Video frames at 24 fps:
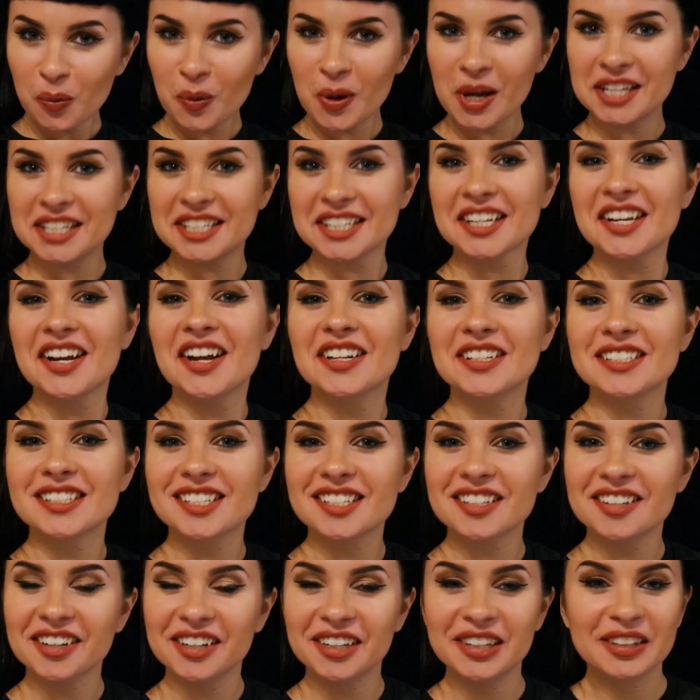What
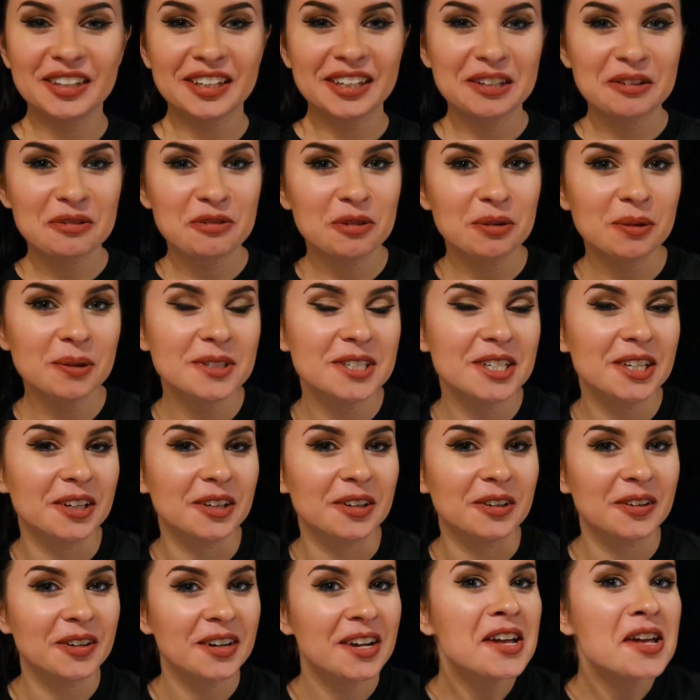concert are you looking forward
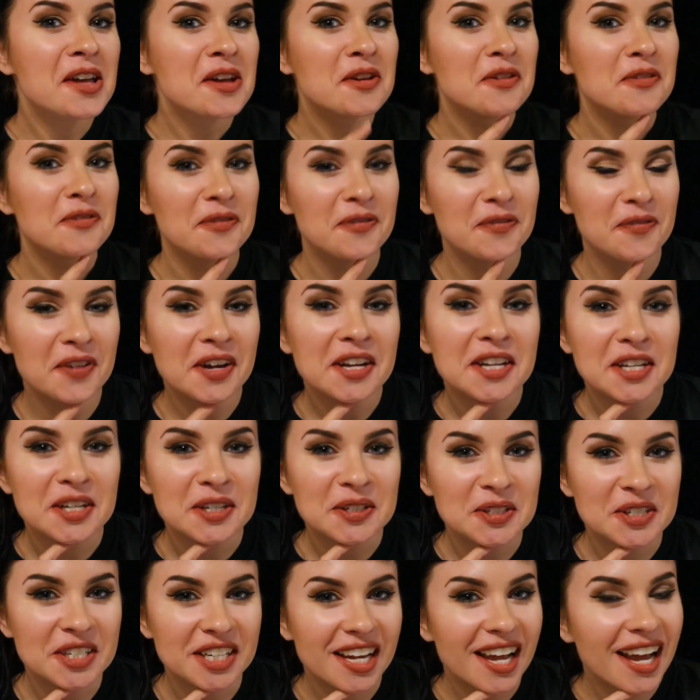to? Funny
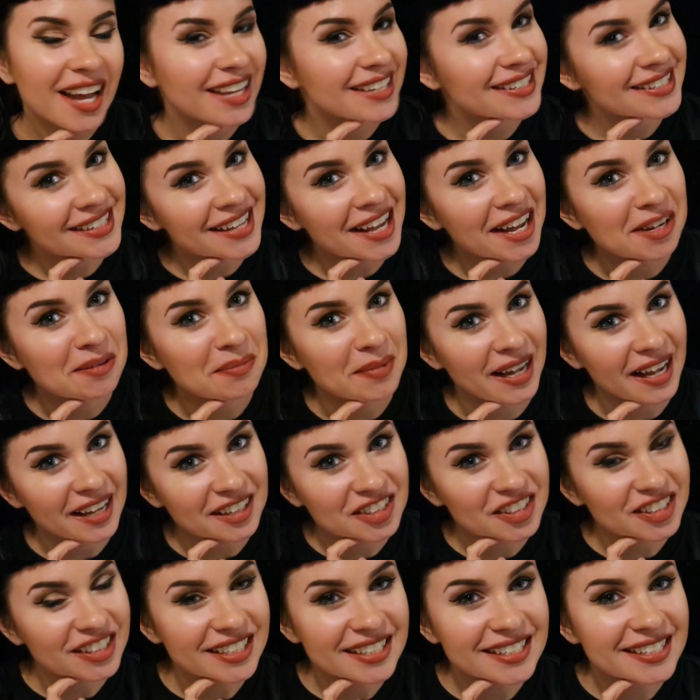you should ask. I'm
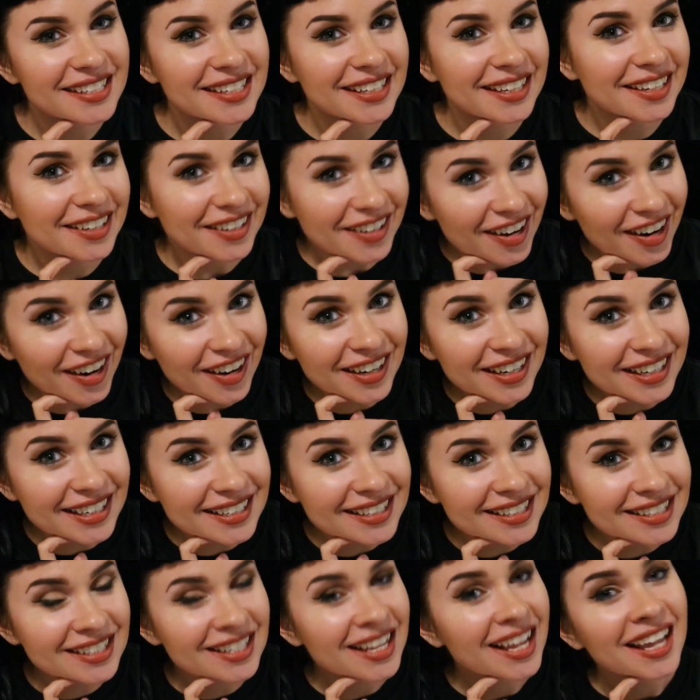actually seeing
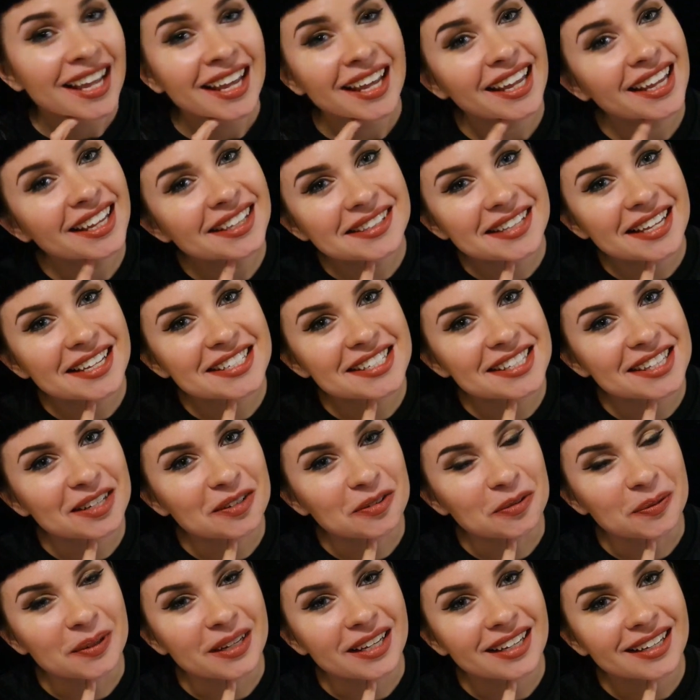Carcass in less than
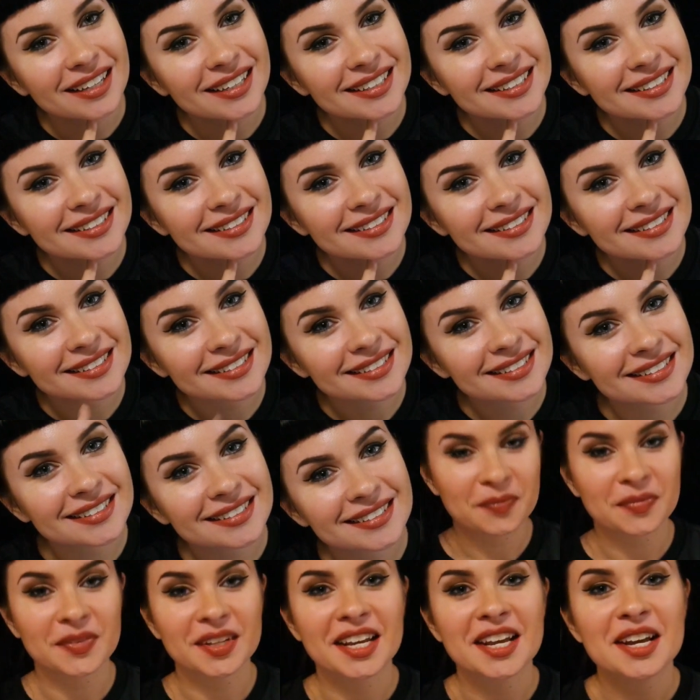a week.
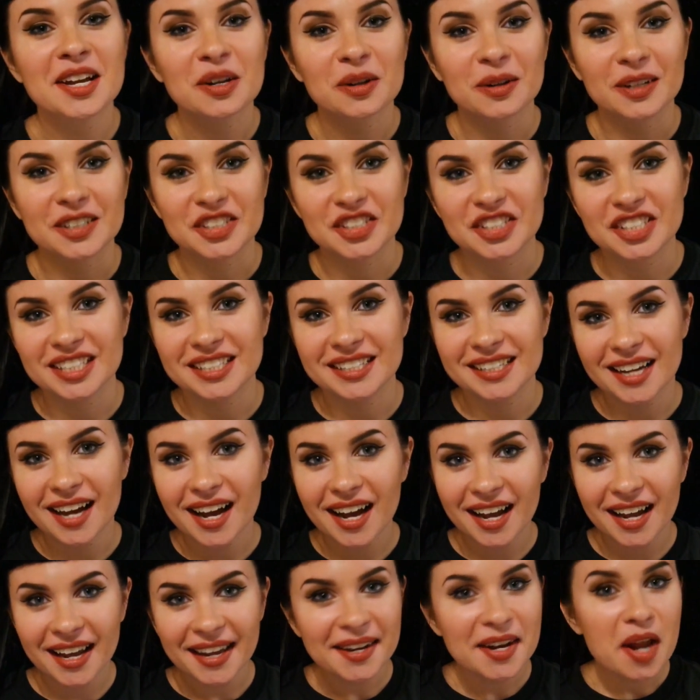Question
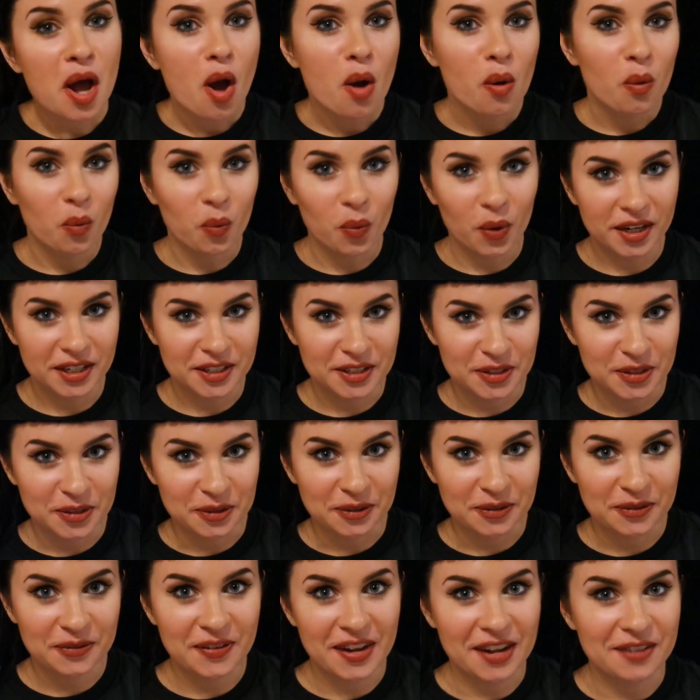9. What is
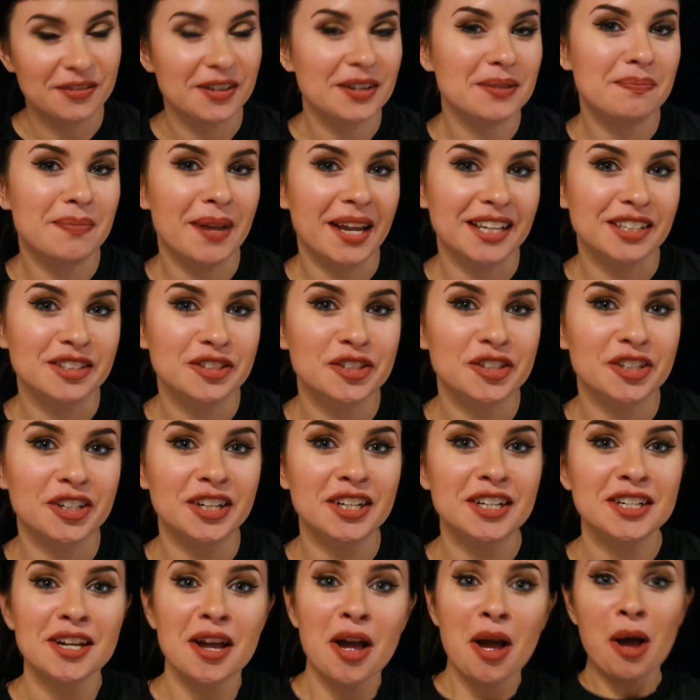your favorite band
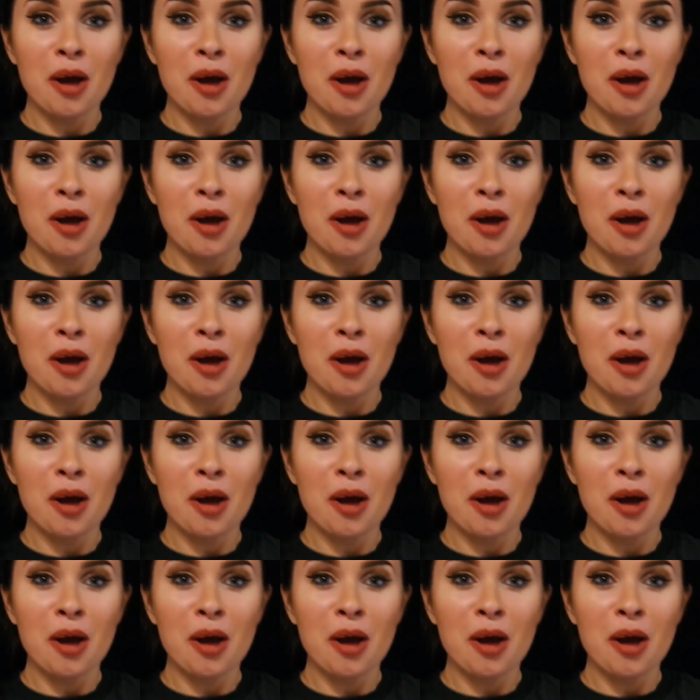shirt?